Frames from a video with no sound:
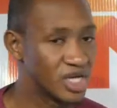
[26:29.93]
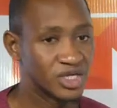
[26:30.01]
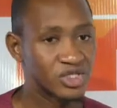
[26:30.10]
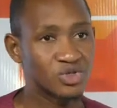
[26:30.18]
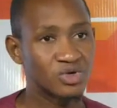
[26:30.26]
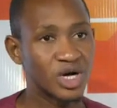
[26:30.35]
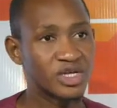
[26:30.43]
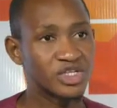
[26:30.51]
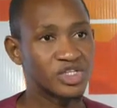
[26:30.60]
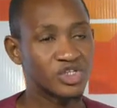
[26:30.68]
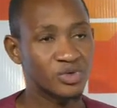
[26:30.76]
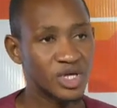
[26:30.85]
So, and the
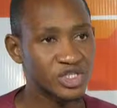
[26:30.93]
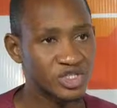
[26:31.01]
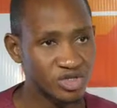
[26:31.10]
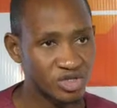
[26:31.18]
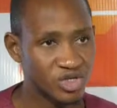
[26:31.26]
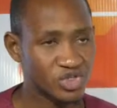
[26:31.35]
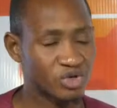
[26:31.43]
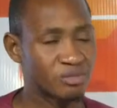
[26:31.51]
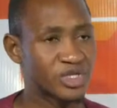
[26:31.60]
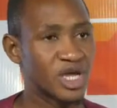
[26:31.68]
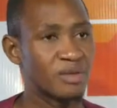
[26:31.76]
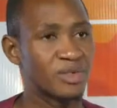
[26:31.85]
Students' Union some
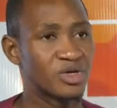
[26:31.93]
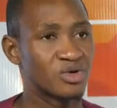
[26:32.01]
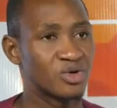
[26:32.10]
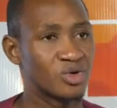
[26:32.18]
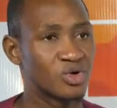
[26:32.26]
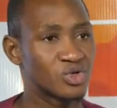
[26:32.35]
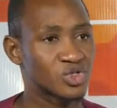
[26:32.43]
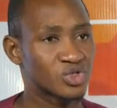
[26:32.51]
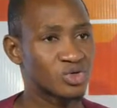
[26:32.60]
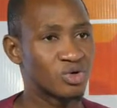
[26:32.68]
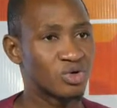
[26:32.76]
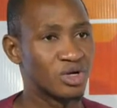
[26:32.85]
time ago
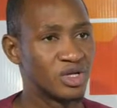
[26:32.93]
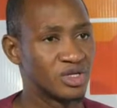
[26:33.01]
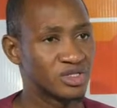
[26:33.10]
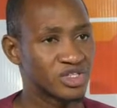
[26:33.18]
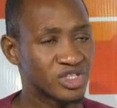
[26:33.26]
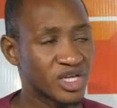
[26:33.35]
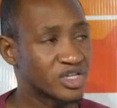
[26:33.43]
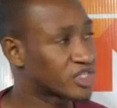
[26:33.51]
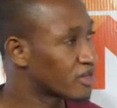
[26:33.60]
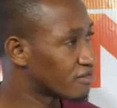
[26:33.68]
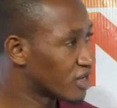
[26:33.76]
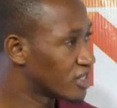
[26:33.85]
also sent
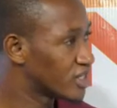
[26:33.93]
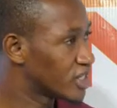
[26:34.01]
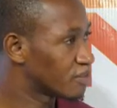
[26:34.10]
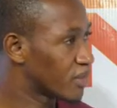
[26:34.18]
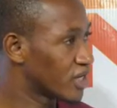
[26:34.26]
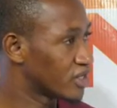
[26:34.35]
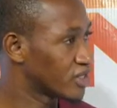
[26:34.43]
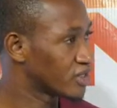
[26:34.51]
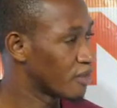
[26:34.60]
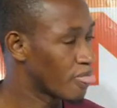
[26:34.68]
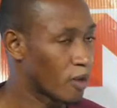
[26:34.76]
several dispatches.